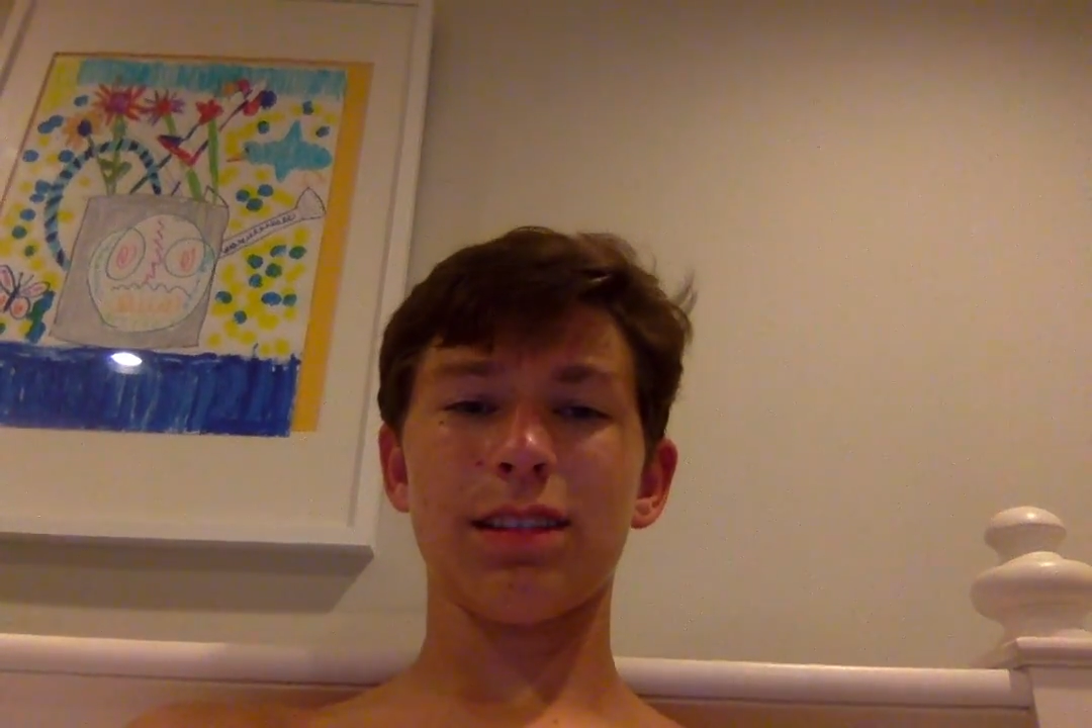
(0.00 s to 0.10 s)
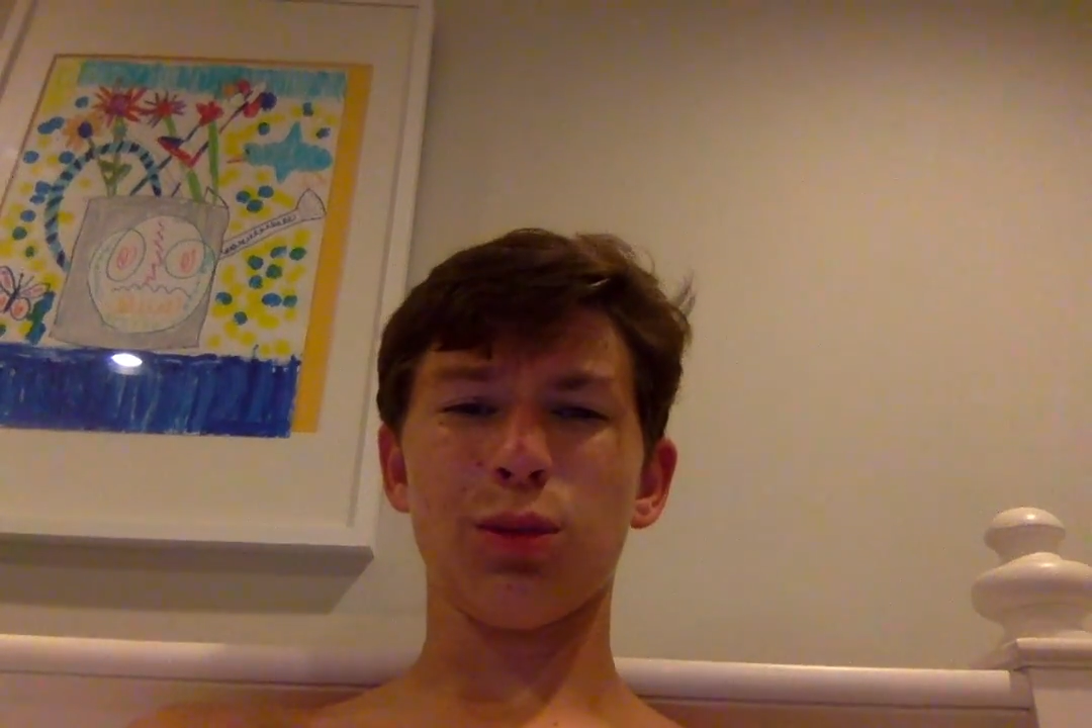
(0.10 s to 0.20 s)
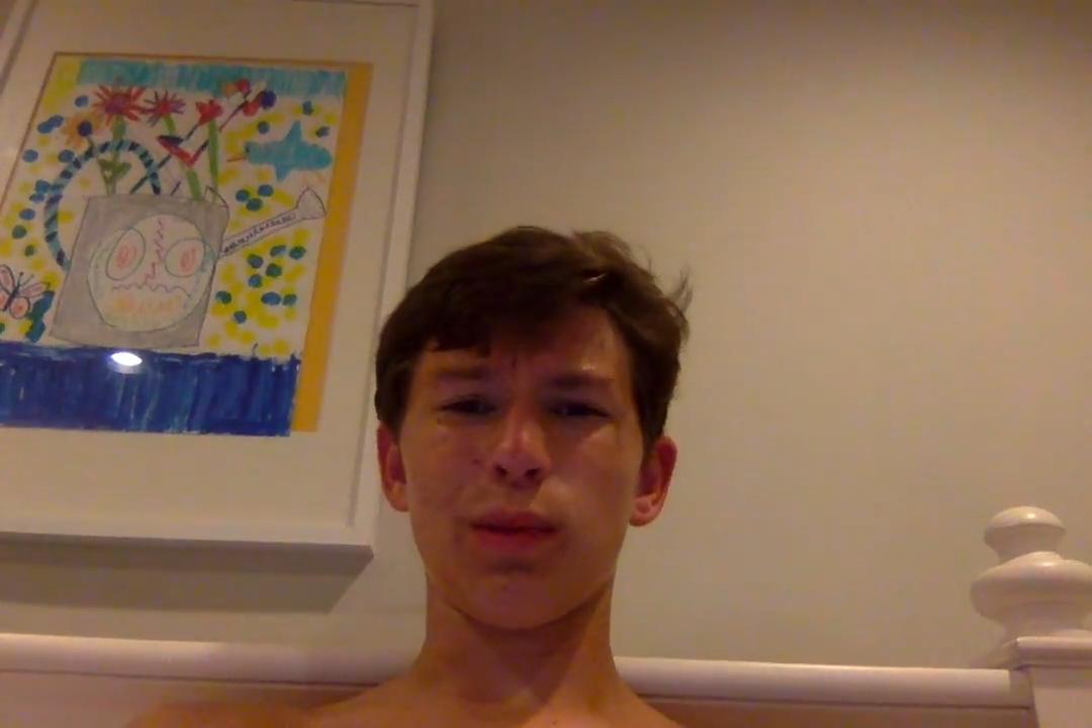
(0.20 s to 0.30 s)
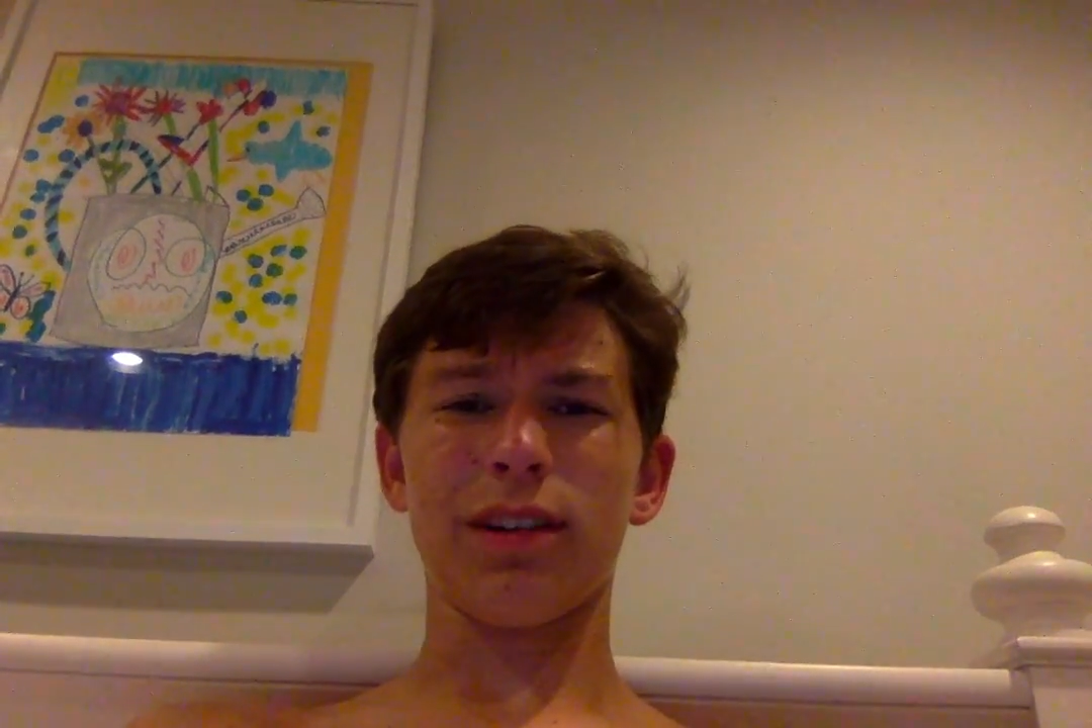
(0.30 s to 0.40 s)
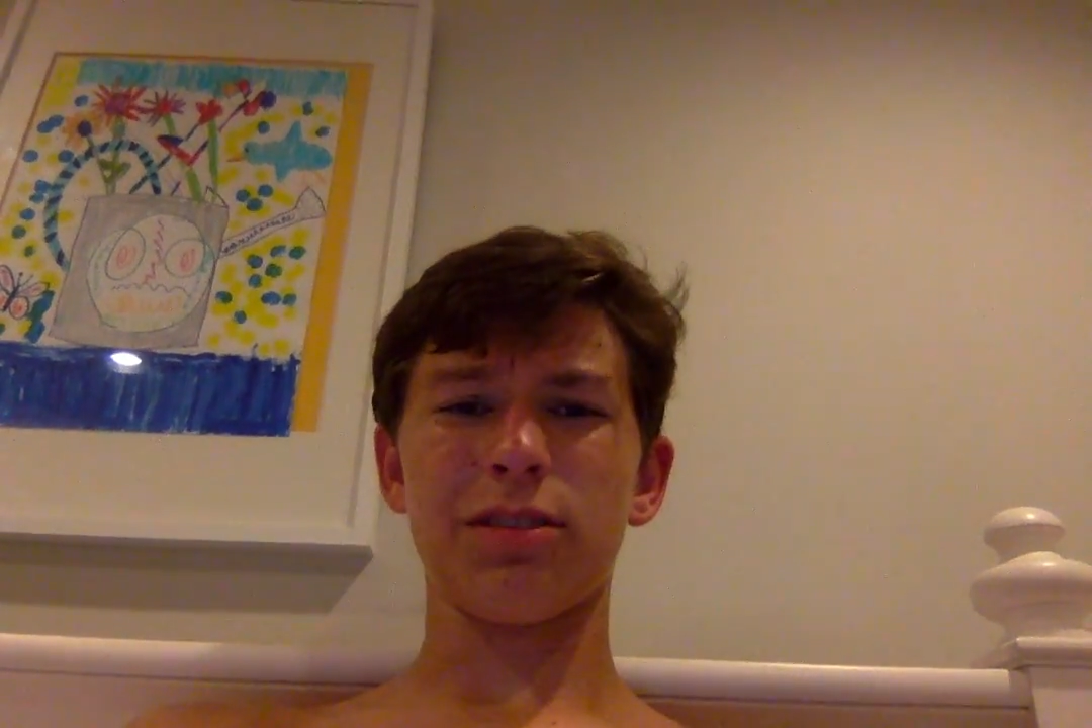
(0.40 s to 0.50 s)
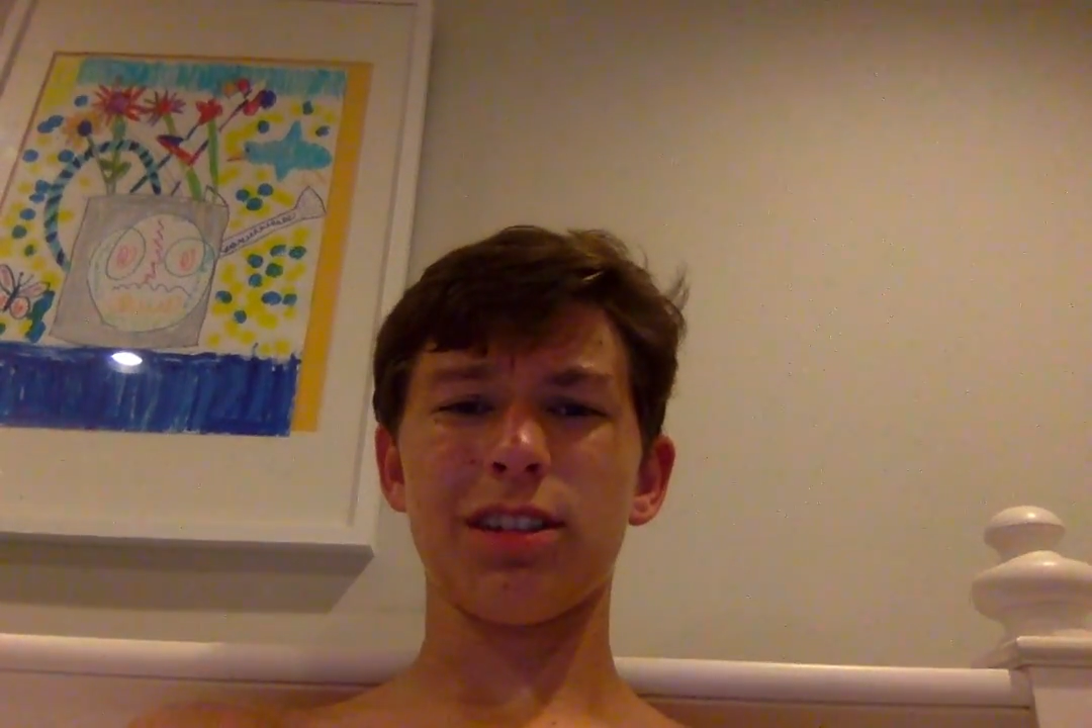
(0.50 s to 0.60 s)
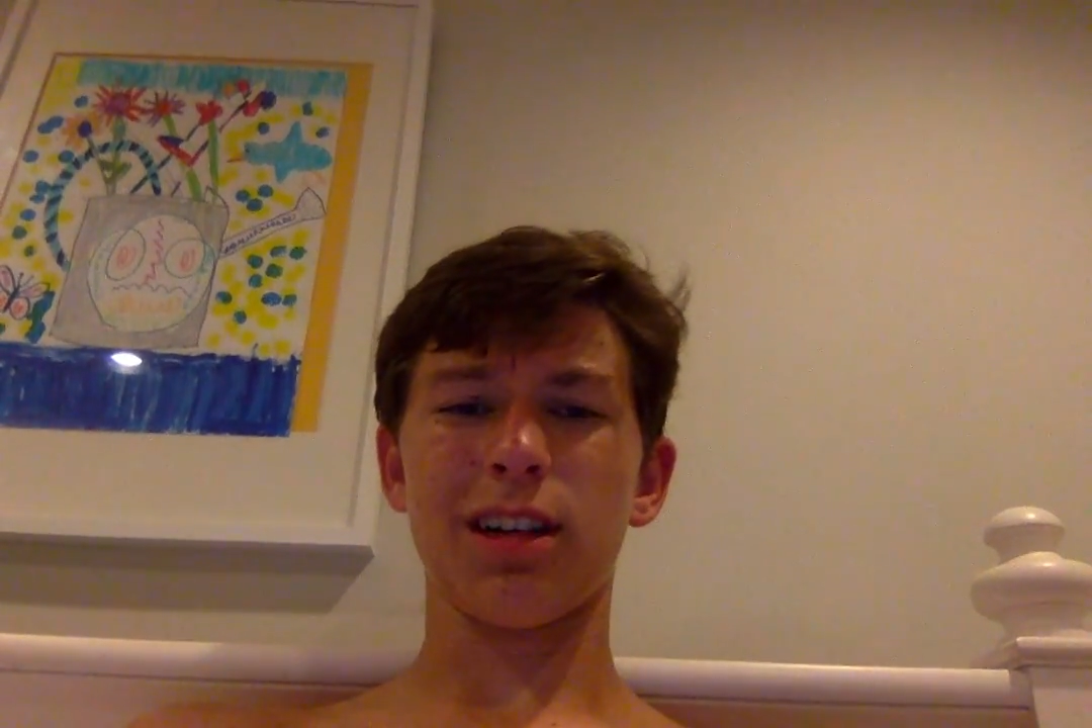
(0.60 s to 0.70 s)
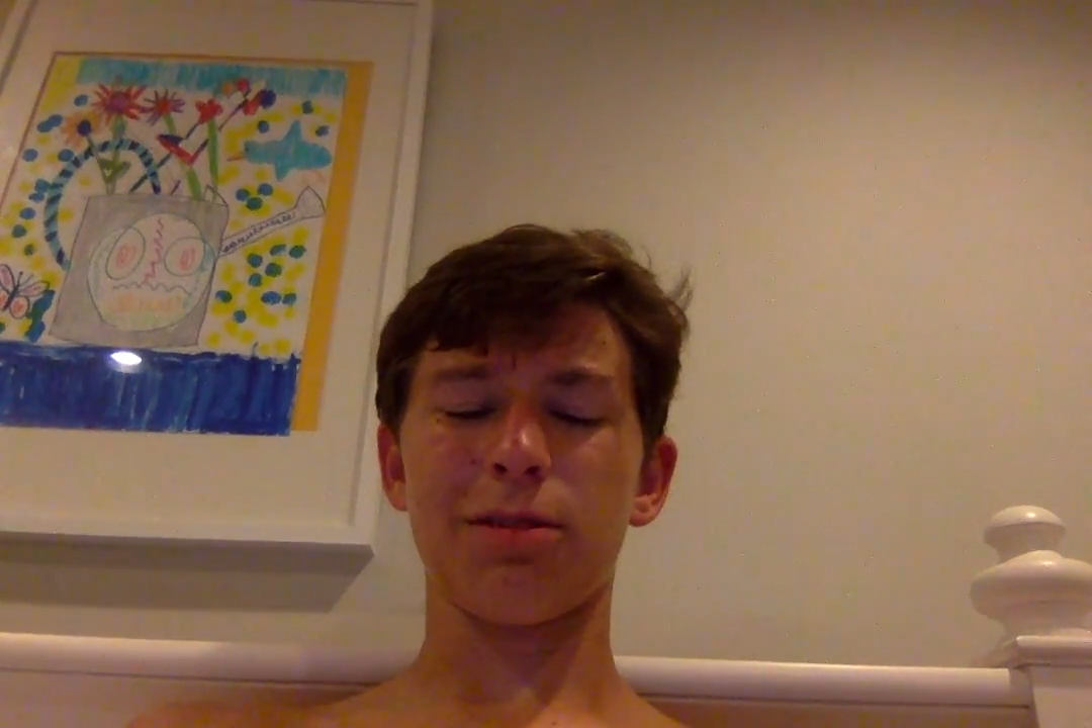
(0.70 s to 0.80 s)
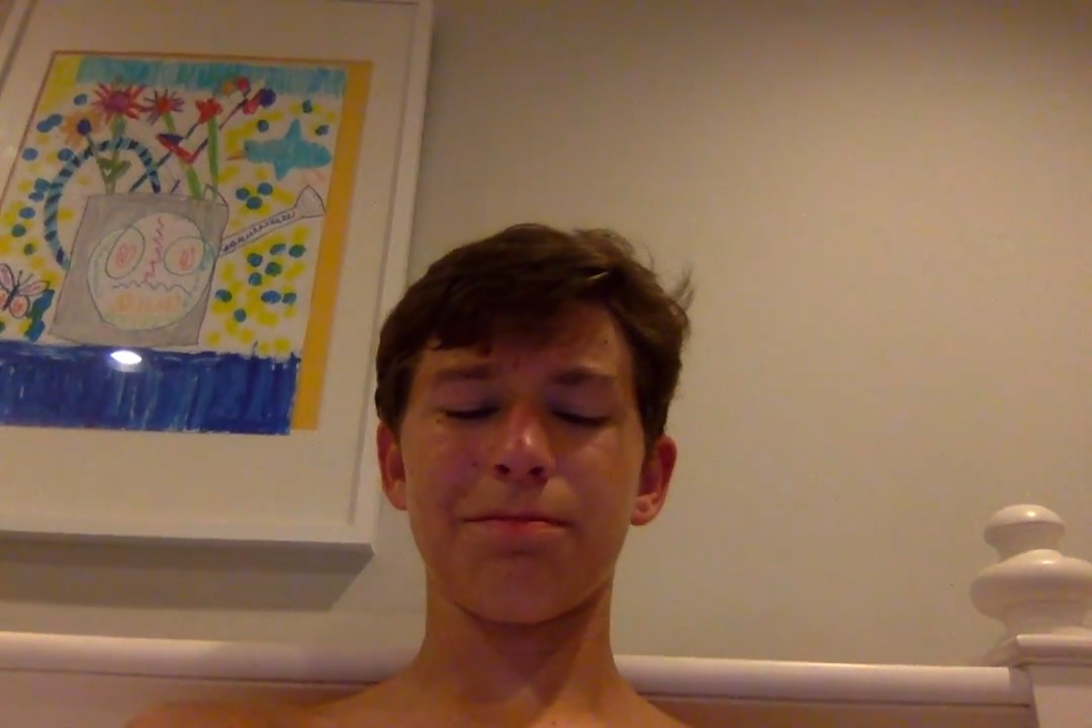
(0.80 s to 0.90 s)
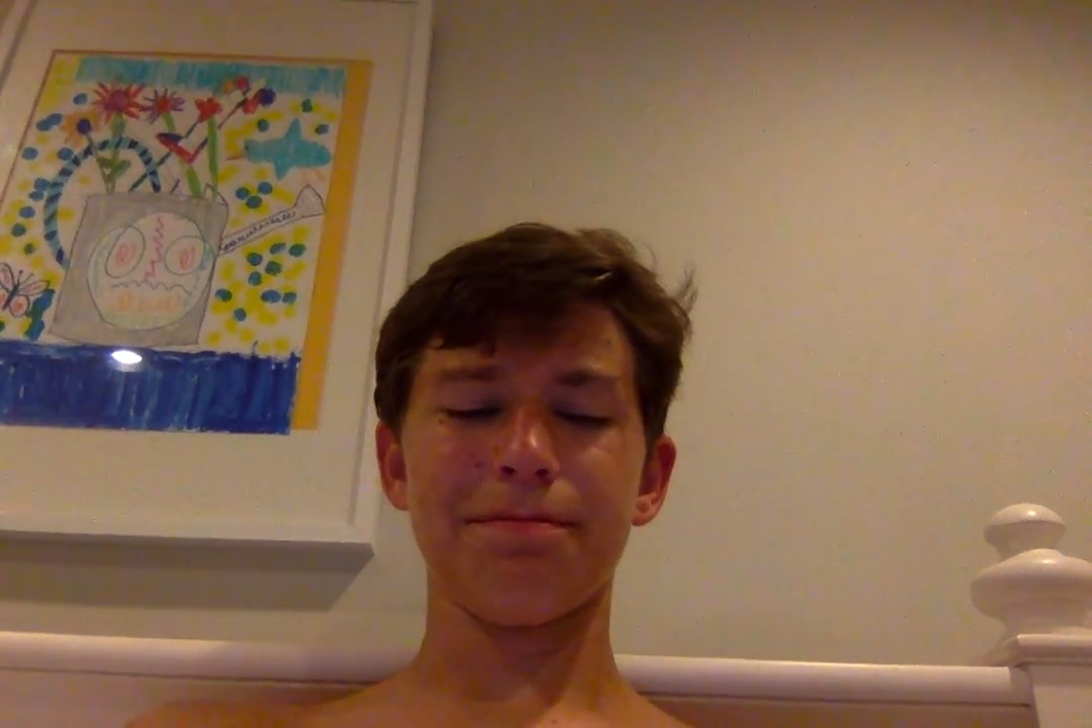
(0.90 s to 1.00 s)
It's a weird
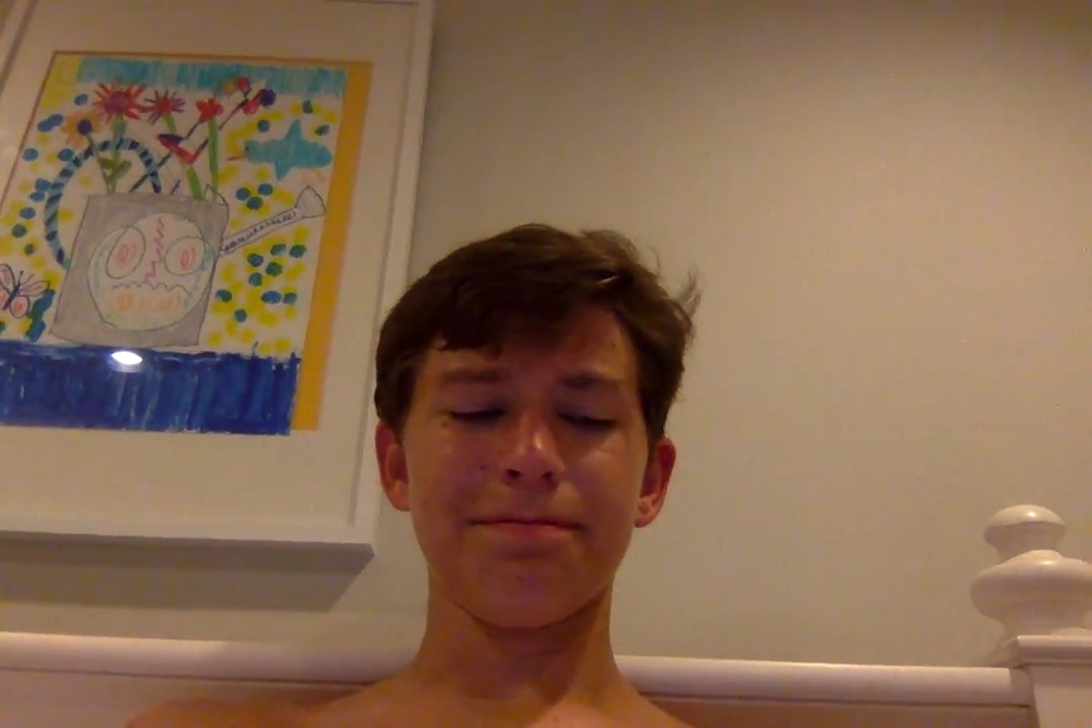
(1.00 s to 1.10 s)
show.